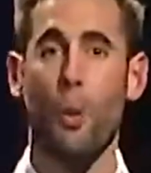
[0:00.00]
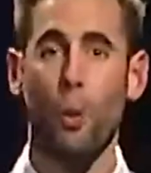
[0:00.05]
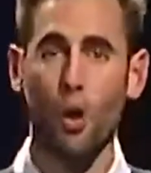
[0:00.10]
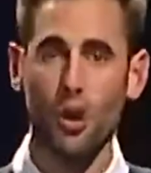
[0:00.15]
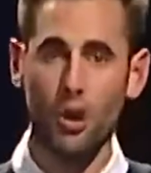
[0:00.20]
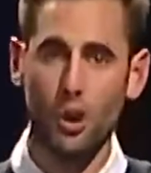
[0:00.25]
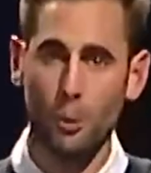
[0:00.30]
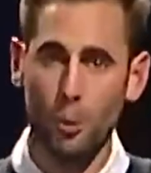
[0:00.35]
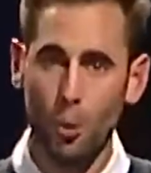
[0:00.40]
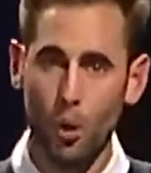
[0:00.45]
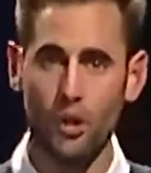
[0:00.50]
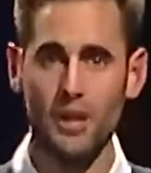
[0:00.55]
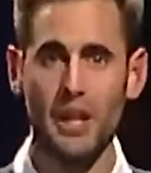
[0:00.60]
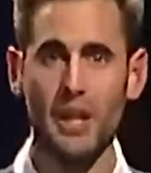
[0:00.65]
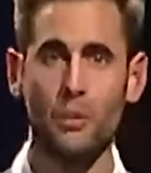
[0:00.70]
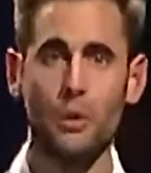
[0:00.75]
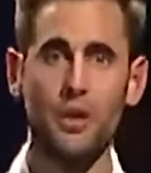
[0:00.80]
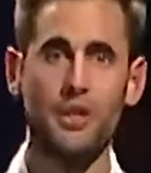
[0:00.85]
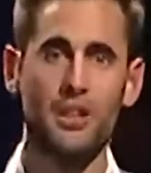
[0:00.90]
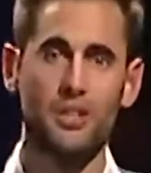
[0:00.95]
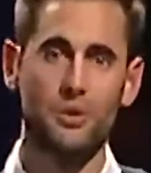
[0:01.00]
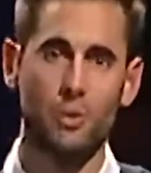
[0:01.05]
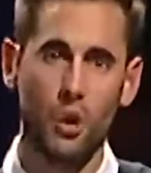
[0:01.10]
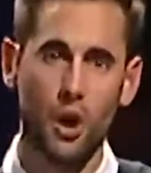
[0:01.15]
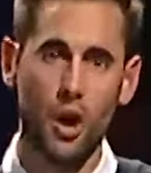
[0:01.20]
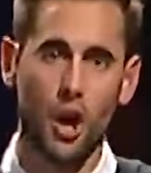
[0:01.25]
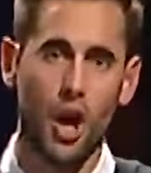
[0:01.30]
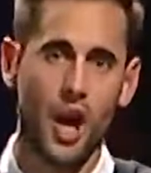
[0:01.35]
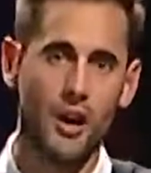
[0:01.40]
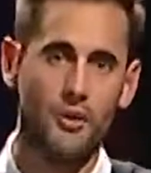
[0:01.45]
What I'm walking with is
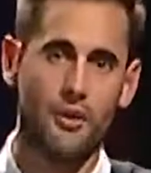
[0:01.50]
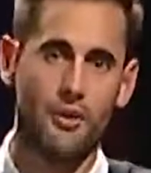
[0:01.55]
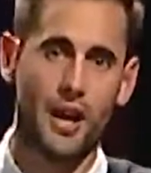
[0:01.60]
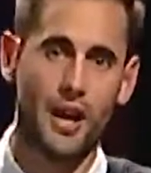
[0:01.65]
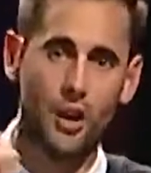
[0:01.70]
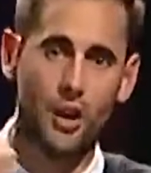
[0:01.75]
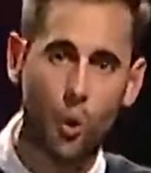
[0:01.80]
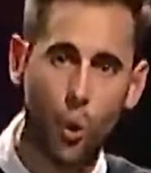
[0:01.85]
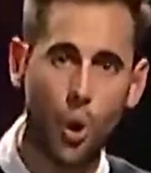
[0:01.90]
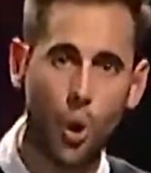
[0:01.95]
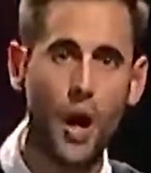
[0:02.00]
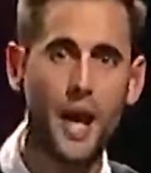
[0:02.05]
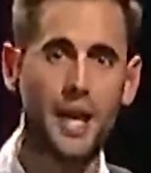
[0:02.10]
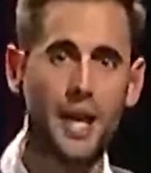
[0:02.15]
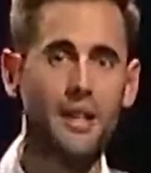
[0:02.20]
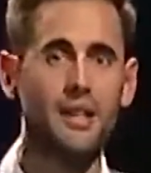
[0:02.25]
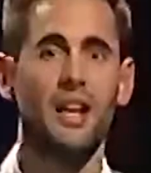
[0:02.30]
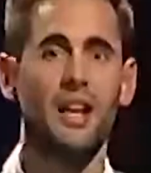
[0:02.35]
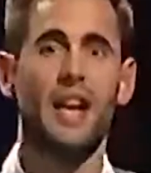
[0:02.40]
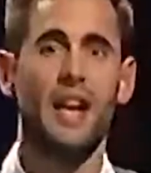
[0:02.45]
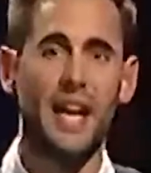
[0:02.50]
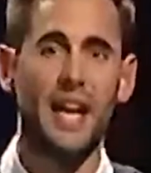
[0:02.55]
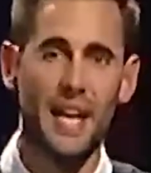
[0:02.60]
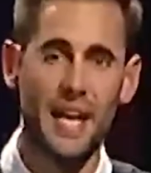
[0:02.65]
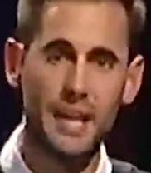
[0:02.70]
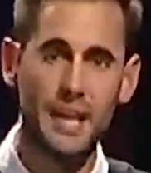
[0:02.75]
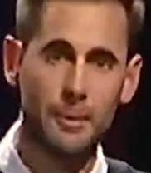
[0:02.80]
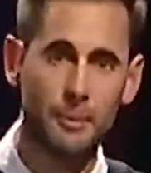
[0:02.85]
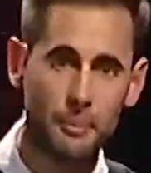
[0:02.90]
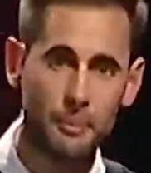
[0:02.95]
what I've acquired
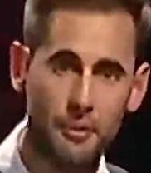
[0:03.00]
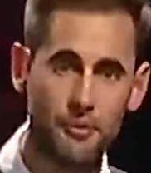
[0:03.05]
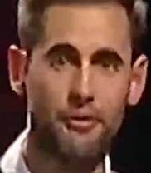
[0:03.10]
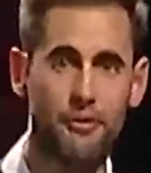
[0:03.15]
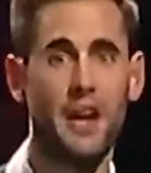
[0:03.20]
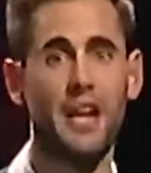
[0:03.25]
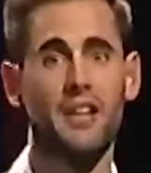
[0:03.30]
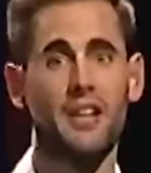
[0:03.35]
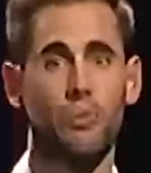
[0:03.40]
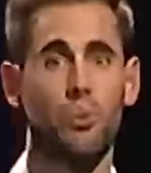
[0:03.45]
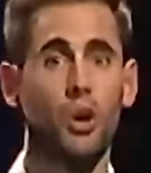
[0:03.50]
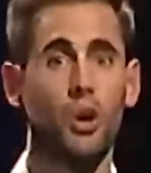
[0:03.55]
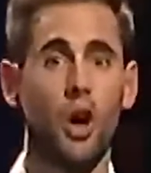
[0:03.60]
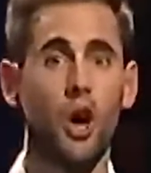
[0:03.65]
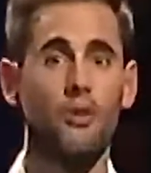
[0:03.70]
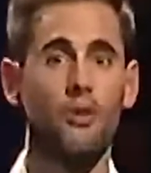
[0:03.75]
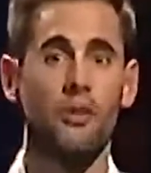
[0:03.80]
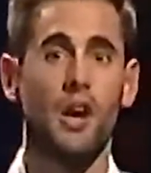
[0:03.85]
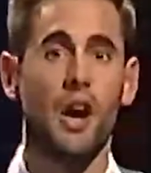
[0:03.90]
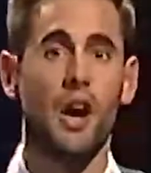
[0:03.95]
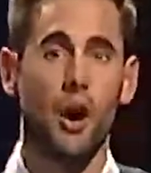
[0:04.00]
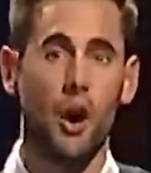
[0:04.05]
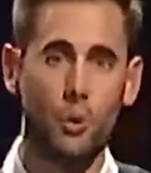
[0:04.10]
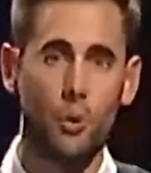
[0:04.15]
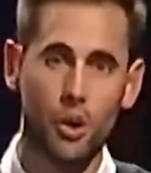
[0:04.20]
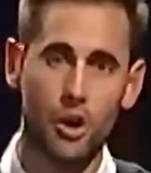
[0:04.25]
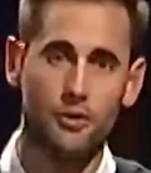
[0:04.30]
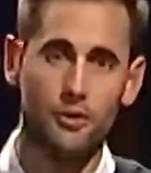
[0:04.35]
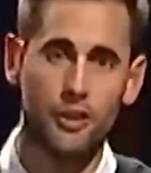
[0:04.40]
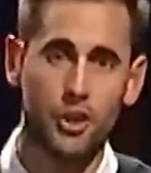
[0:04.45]
in faith, what I've,
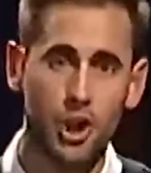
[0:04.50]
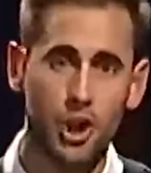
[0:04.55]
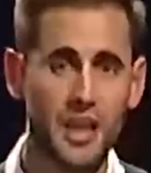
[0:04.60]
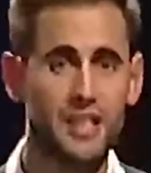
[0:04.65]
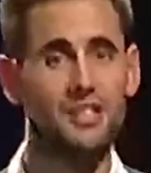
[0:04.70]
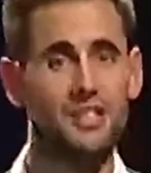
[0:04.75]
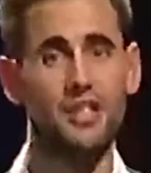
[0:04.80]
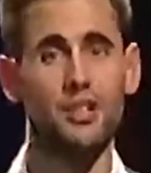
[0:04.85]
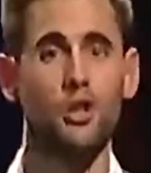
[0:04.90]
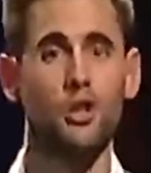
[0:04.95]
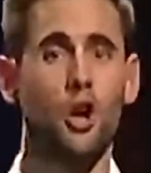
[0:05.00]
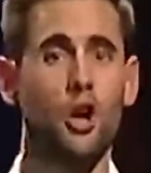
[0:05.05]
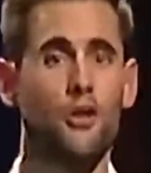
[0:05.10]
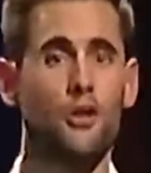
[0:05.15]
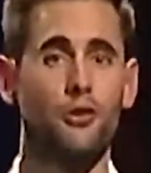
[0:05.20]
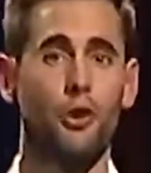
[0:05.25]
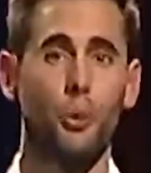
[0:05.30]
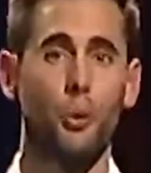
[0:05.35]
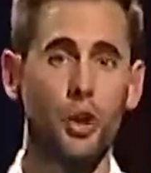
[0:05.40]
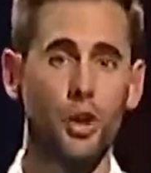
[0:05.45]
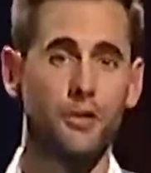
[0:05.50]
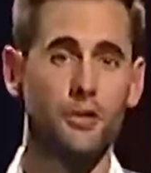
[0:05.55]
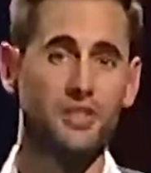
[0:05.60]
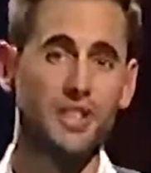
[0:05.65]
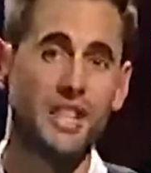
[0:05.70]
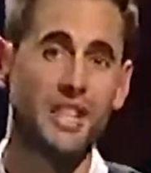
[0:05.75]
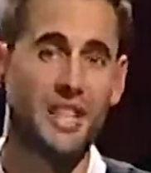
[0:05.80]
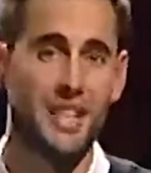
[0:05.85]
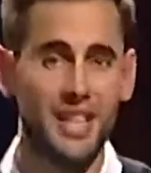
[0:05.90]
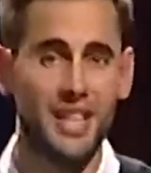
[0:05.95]
what I've trusted God for, what
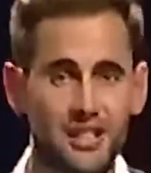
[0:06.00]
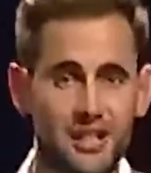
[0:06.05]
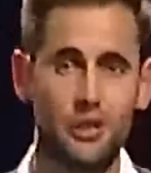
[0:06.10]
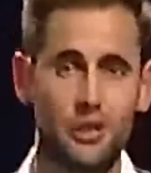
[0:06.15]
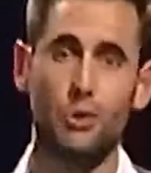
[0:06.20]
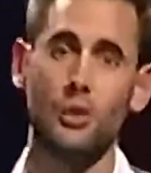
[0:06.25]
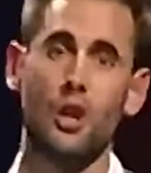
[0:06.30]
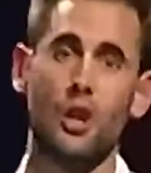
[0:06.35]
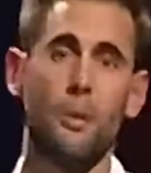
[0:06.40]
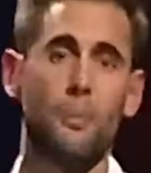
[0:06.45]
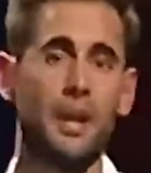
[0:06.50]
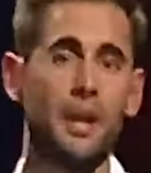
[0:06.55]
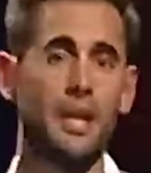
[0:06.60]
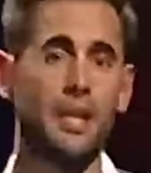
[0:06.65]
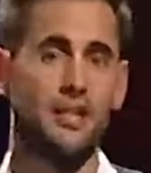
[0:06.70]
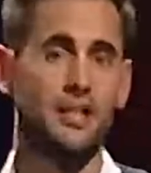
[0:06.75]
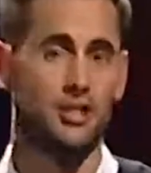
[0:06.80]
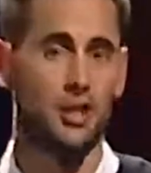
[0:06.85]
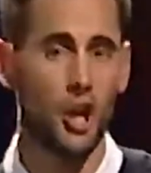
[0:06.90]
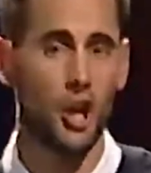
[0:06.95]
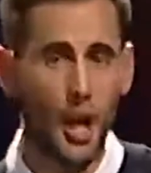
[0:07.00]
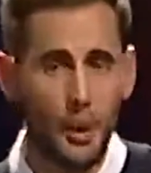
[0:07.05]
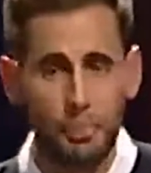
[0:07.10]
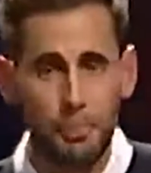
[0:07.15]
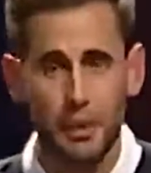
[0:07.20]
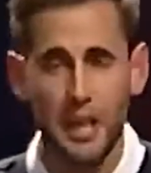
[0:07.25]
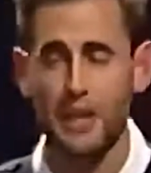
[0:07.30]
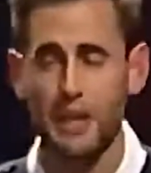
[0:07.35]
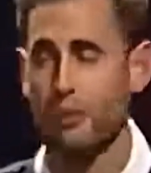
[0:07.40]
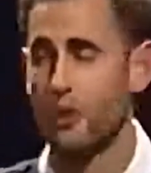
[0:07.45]
I've said yes to in obedience. And
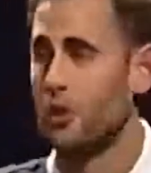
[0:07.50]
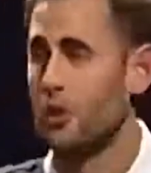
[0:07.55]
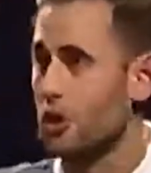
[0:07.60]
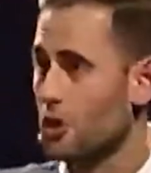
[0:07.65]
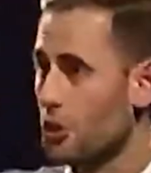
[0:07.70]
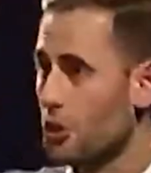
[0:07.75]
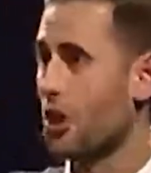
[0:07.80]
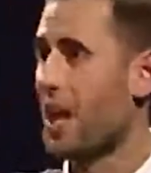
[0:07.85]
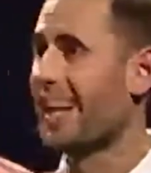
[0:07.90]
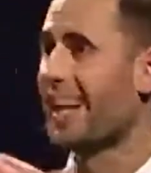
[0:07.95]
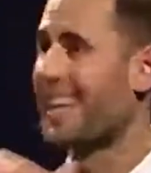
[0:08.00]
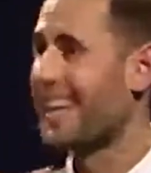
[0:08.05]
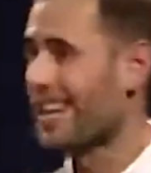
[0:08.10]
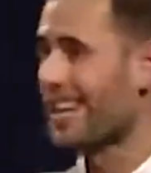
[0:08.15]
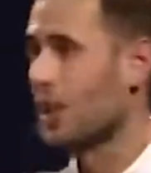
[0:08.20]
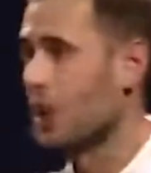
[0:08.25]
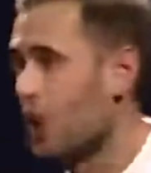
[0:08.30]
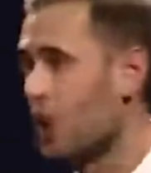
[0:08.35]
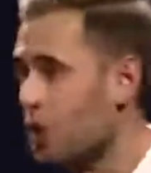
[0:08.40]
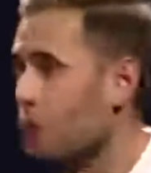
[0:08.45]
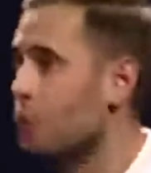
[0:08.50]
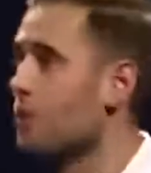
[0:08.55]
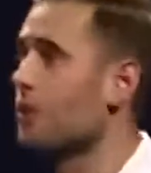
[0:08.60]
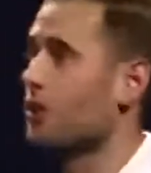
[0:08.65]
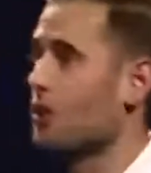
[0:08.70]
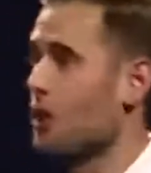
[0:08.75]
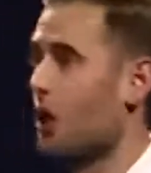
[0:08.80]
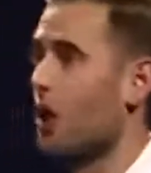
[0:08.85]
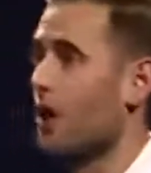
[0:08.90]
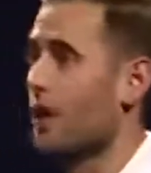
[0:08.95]
I believe when you and I get alone
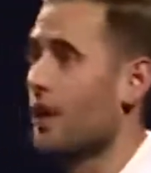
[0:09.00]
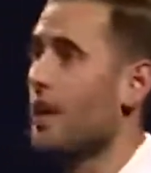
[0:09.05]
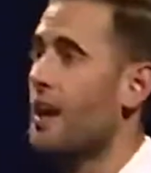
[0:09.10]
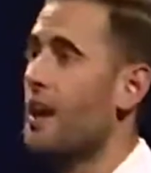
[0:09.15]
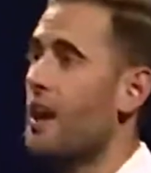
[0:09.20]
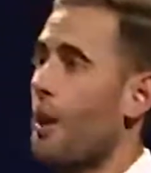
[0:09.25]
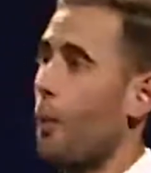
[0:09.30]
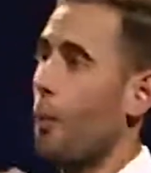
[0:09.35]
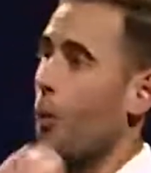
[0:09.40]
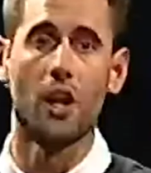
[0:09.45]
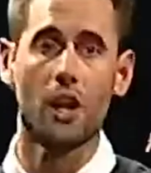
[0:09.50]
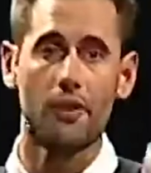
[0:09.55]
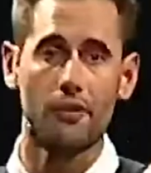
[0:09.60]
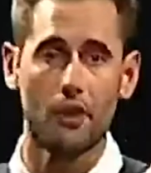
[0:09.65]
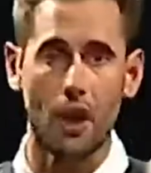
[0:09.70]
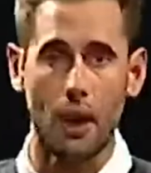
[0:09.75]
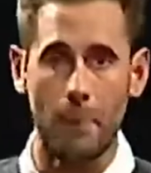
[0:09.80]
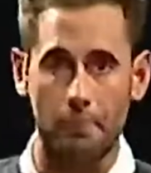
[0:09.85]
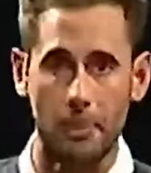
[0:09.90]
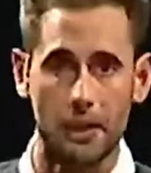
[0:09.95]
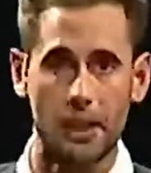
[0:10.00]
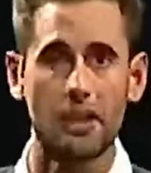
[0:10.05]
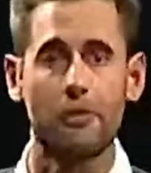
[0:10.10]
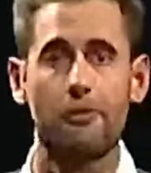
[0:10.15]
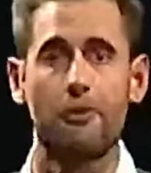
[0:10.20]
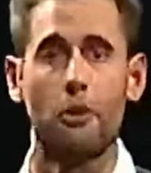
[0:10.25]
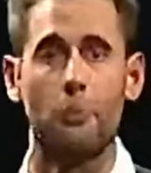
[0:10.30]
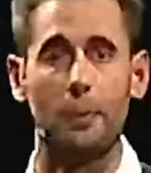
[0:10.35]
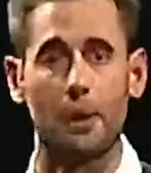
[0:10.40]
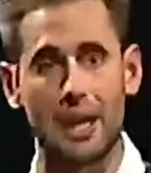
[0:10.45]
with God, whatever I
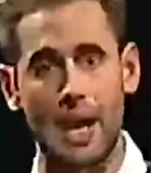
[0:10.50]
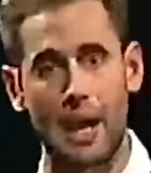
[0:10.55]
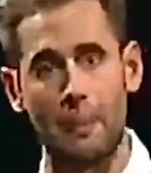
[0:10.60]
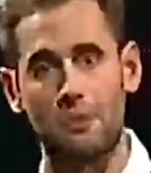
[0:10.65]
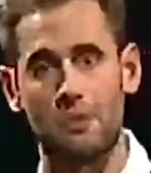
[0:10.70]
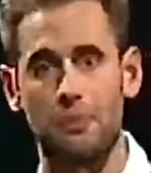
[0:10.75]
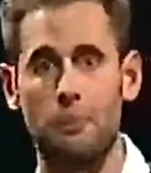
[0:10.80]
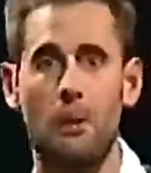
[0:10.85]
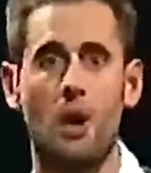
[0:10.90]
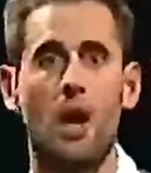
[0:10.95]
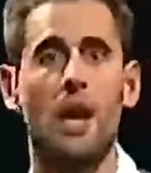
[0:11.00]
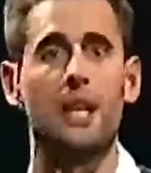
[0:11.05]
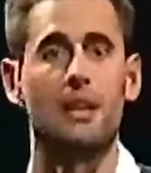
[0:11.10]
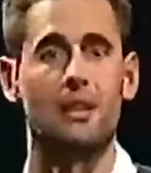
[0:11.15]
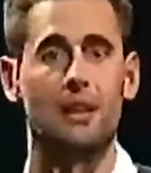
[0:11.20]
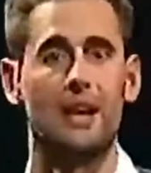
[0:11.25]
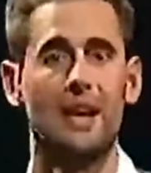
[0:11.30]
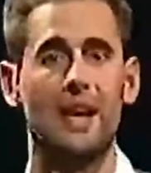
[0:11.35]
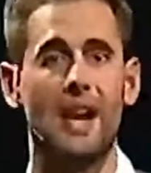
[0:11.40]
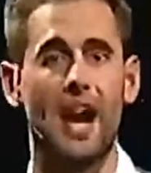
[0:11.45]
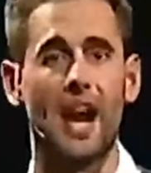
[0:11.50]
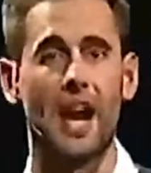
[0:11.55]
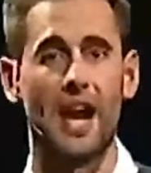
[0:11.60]
believe for becomes mine.